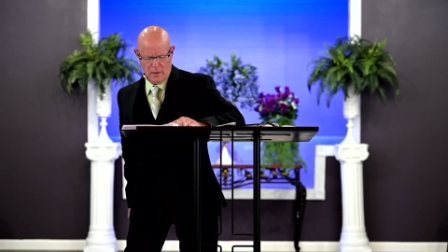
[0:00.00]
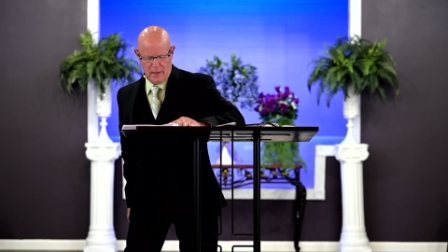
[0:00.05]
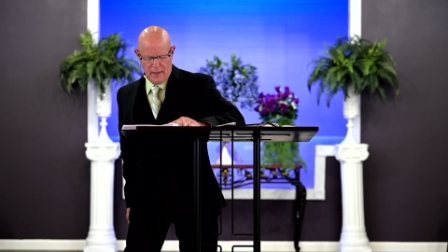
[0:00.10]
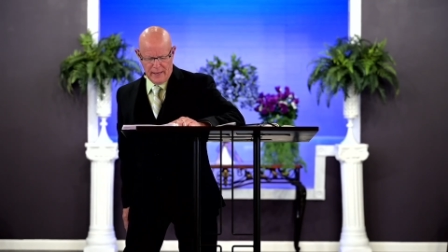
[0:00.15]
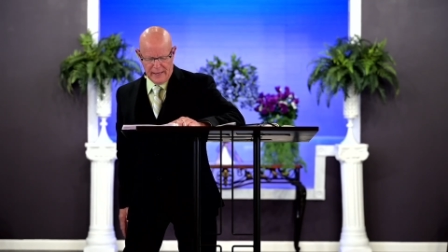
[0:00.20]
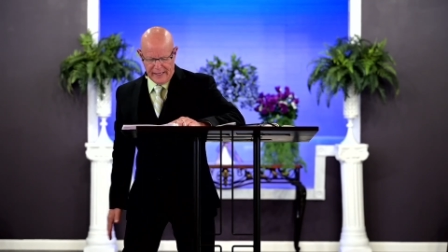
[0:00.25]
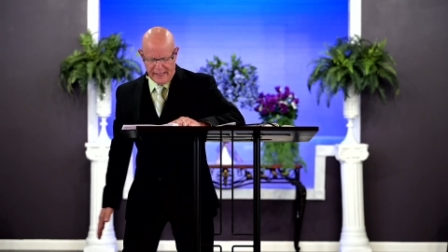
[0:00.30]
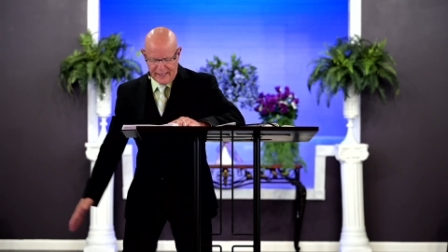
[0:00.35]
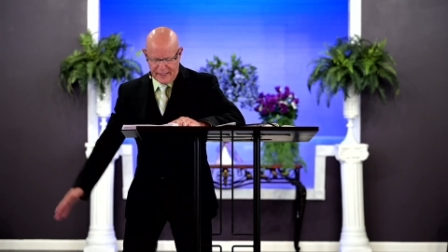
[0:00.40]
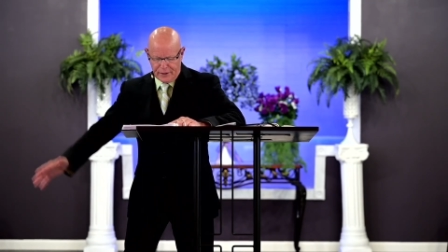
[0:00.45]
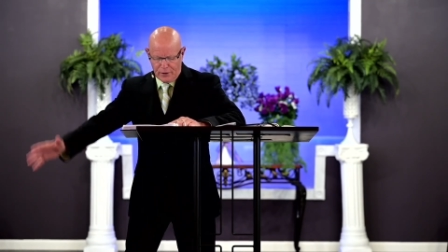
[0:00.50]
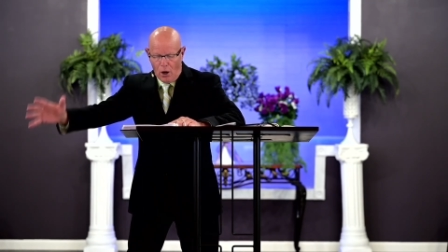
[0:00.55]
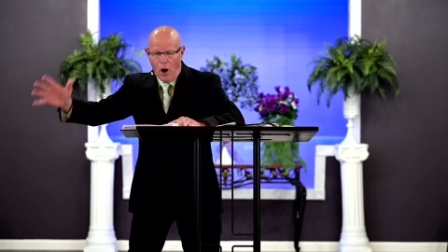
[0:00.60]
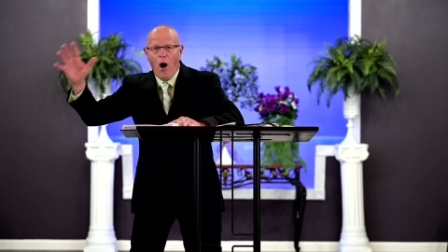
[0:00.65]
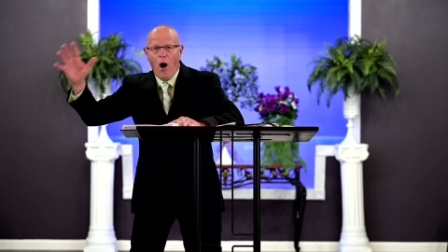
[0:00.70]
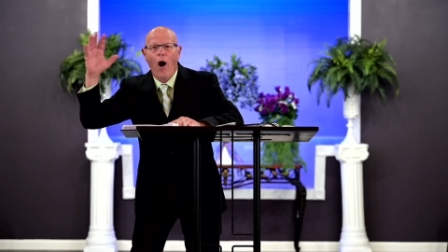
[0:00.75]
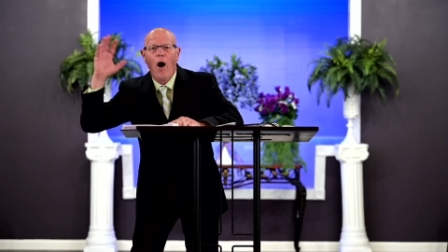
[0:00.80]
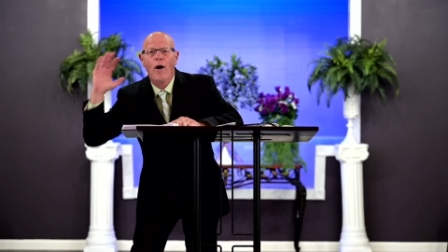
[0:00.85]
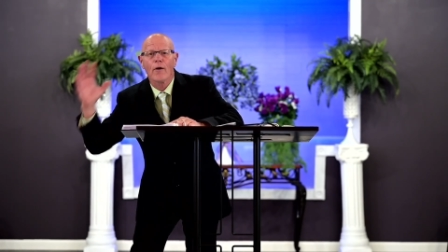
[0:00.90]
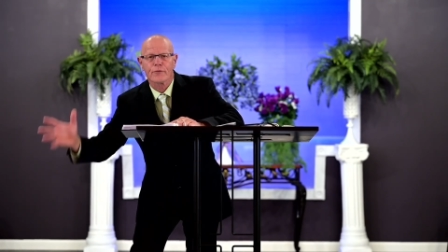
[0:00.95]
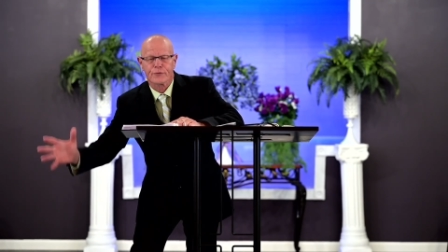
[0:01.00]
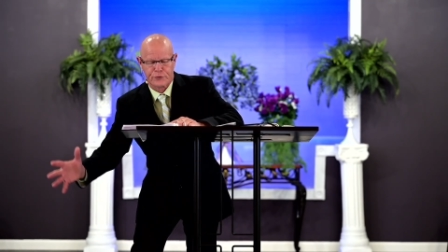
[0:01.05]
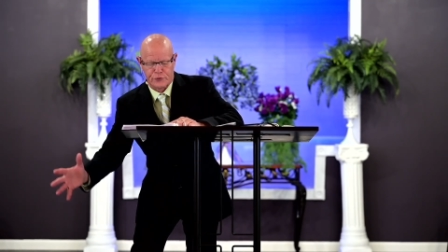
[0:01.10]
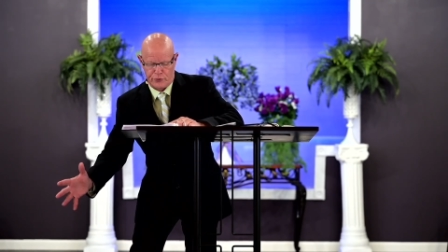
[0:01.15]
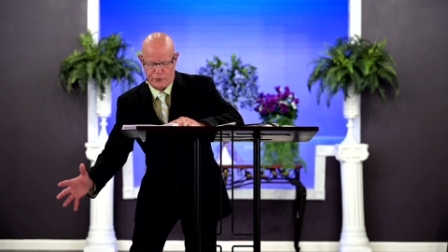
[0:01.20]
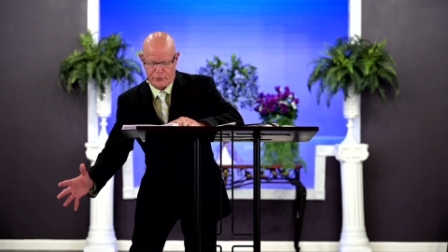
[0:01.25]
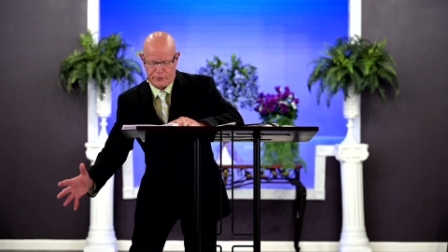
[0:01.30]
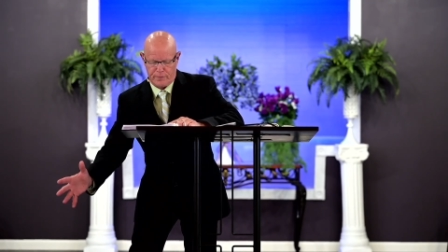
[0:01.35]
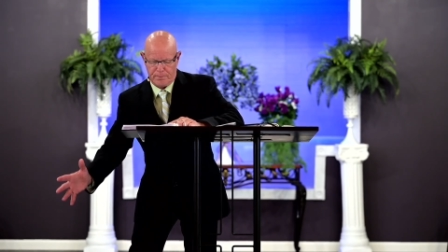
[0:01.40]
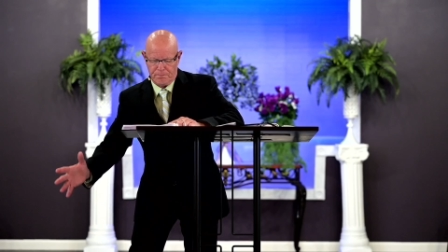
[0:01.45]
It
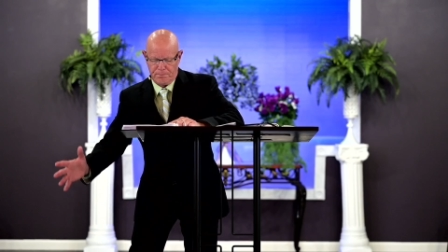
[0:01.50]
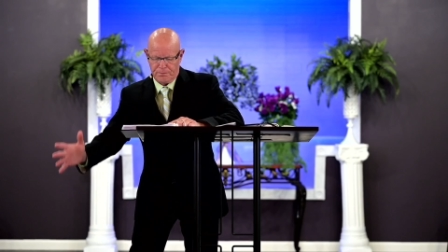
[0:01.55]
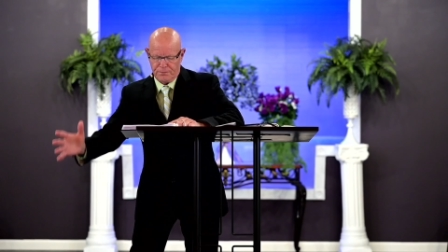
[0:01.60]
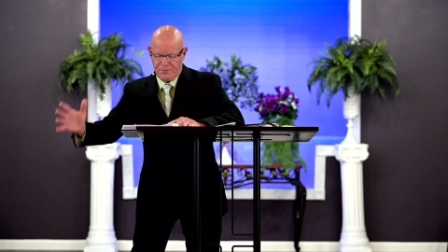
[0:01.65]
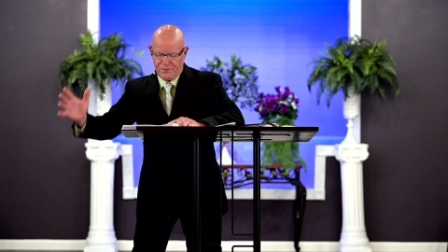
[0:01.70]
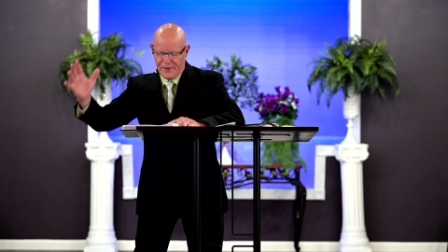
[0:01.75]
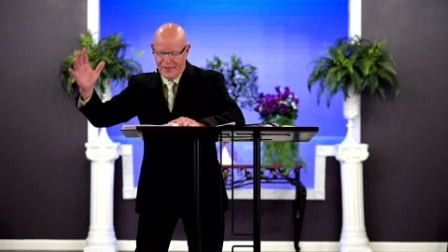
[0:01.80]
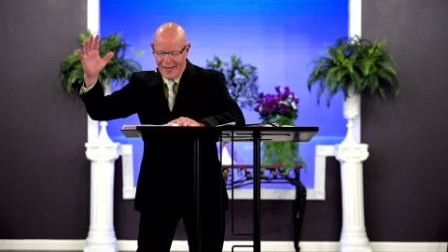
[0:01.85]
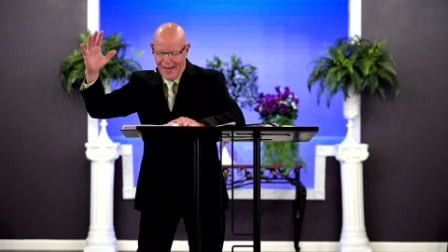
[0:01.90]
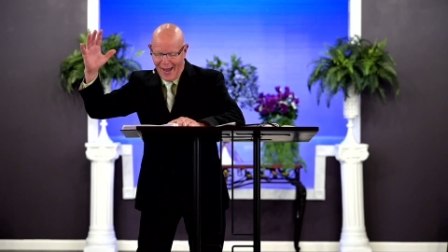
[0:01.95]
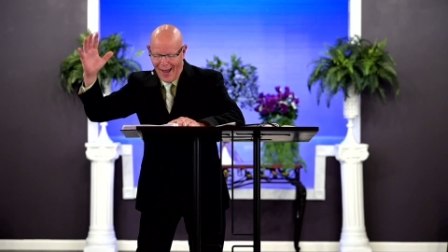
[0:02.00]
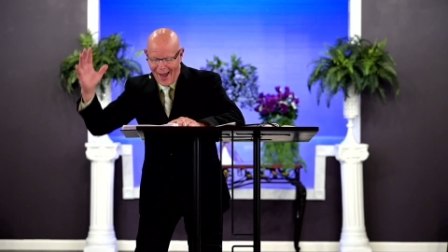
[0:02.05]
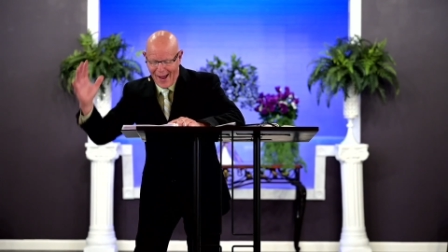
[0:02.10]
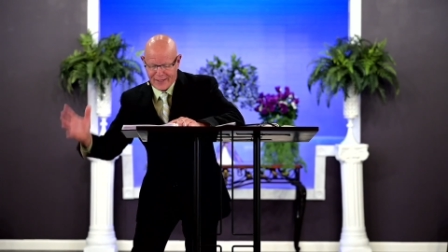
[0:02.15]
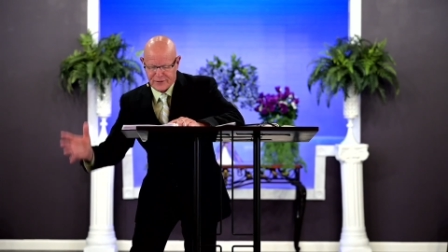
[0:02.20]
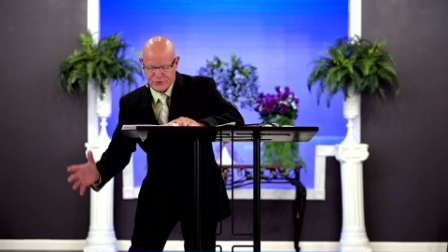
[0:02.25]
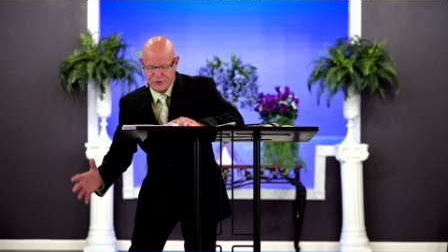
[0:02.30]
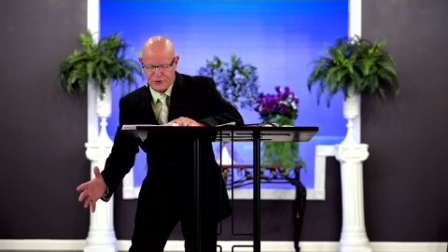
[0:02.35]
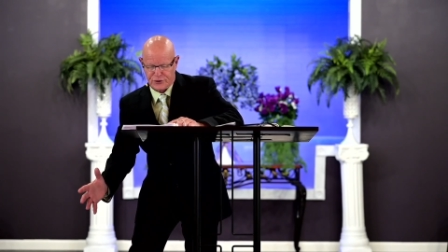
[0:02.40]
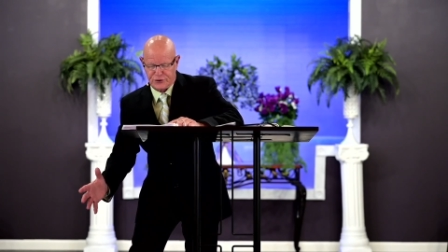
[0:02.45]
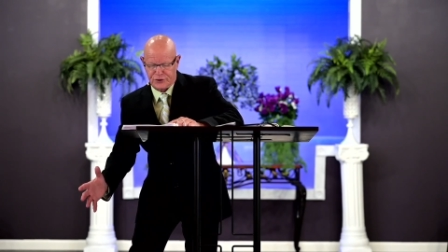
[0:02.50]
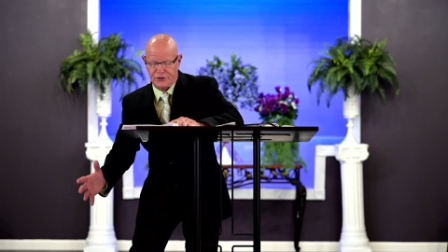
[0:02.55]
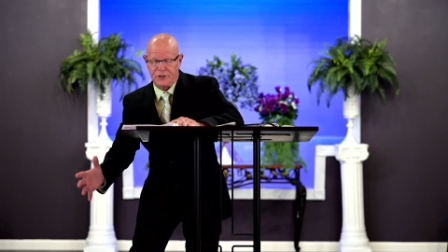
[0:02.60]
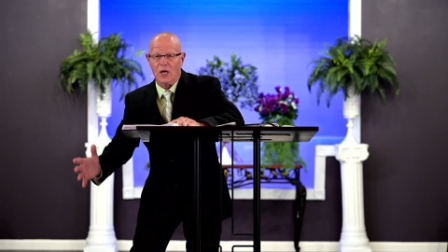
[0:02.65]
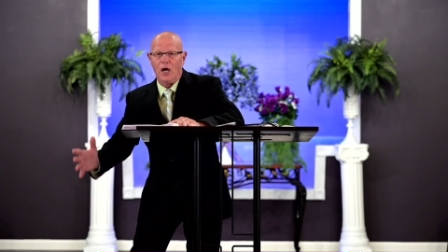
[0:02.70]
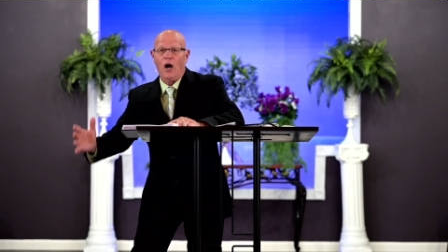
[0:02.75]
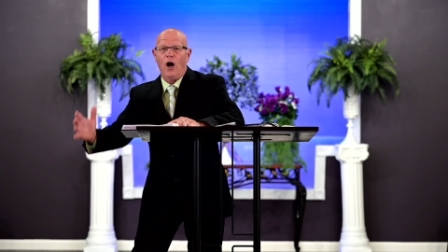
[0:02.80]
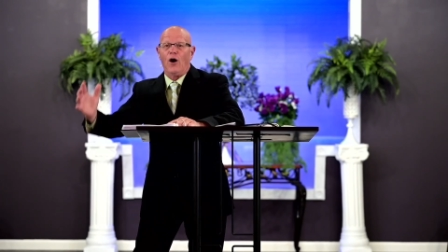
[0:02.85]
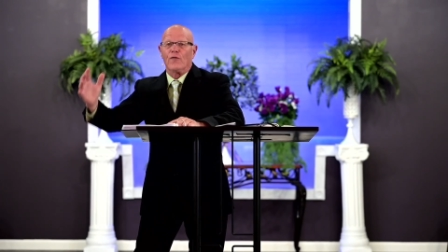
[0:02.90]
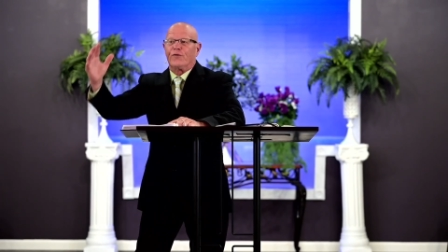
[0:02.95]
altered the axis
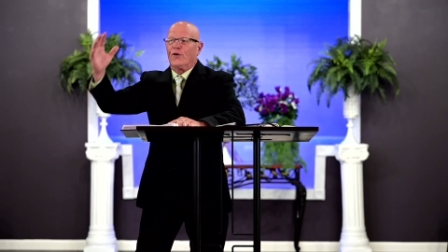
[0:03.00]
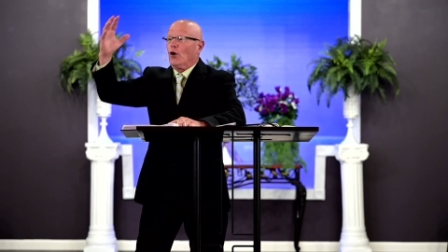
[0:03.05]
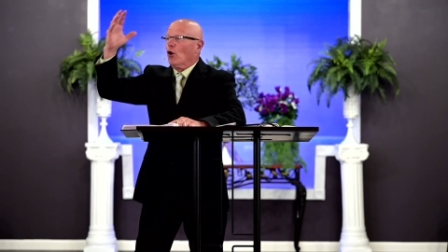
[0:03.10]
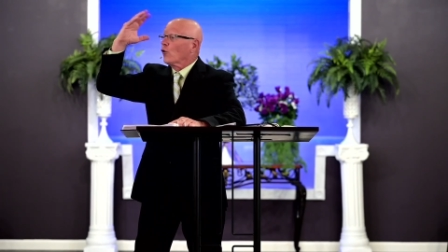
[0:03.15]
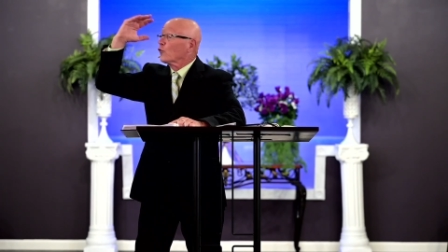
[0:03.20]
of the earth's